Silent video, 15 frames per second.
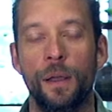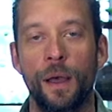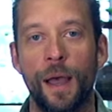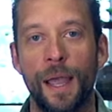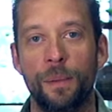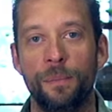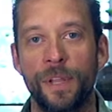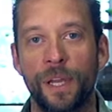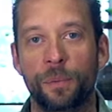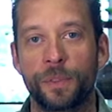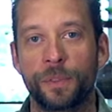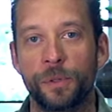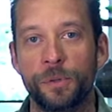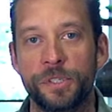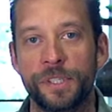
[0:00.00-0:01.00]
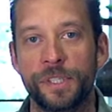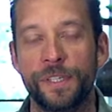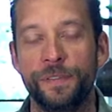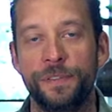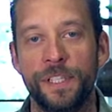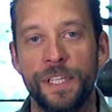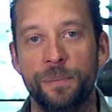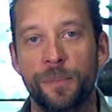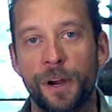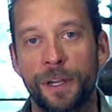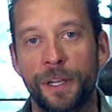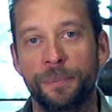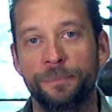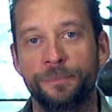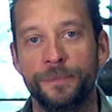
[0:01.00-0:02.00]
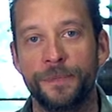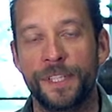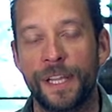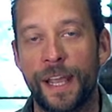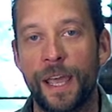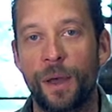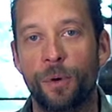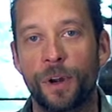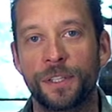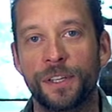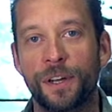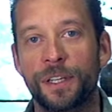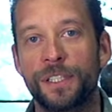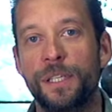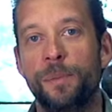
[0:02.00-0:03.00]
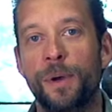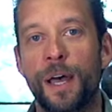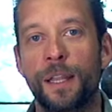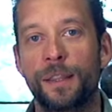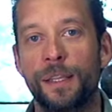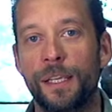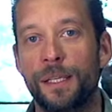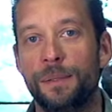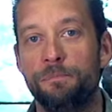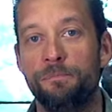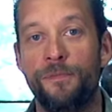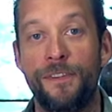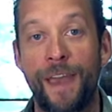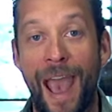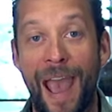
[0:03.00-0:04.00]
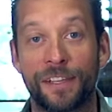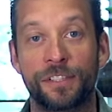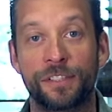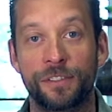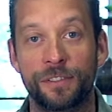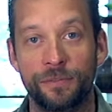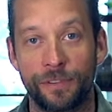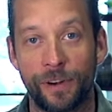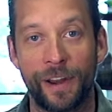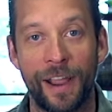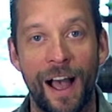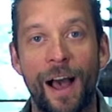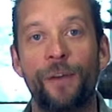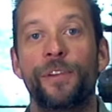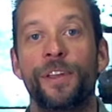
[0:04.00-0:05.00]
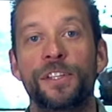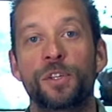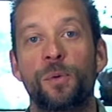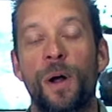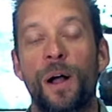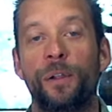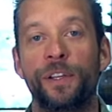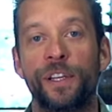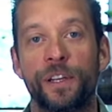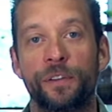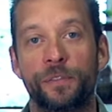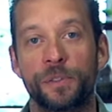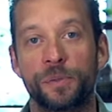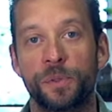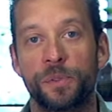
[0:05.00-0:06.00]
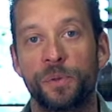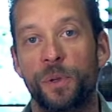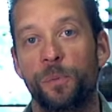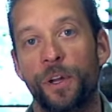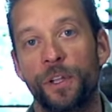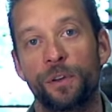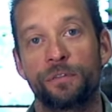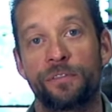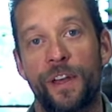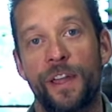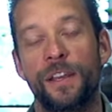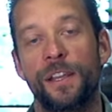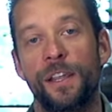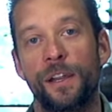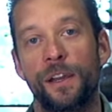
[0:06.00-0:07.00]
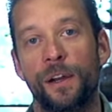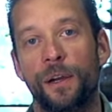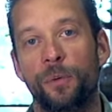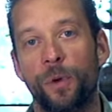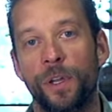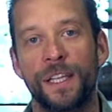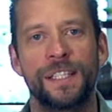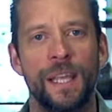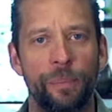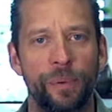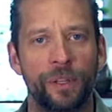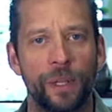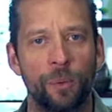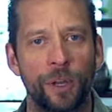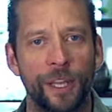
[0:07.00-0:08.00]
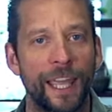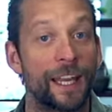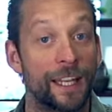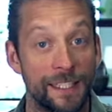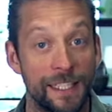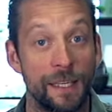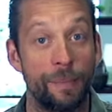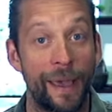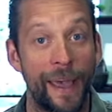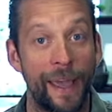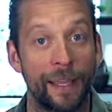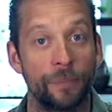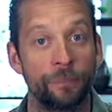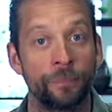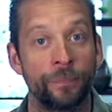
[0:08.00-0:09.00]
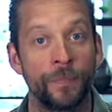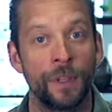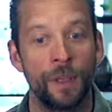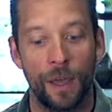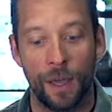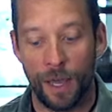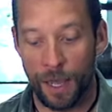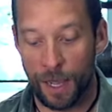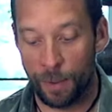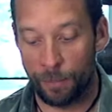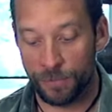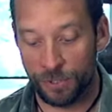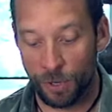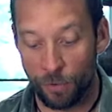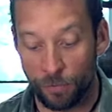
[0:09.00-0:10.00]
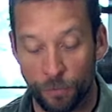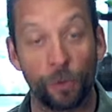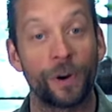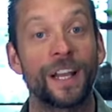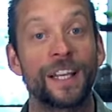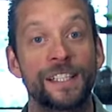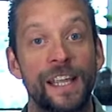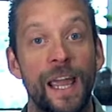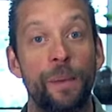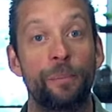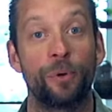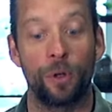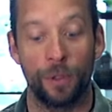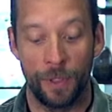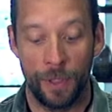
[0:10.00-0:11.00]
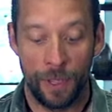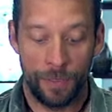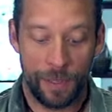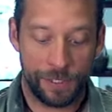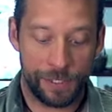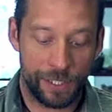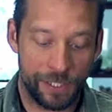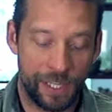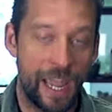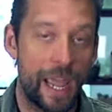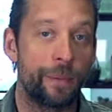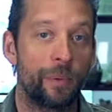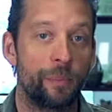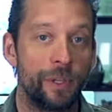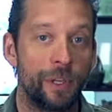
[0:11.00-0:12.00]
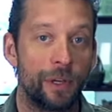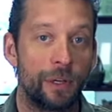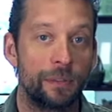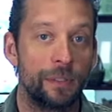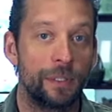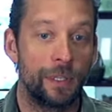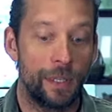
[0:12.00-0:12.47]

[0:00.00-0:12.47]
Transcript: Hi, I'm Nick with Loose Leaf Tea Market, and today I want to talk to you about the vast, very obvious quality difference between what you'll find here and what you typically will get in a tea bag. Um, so for example, this is chamomile.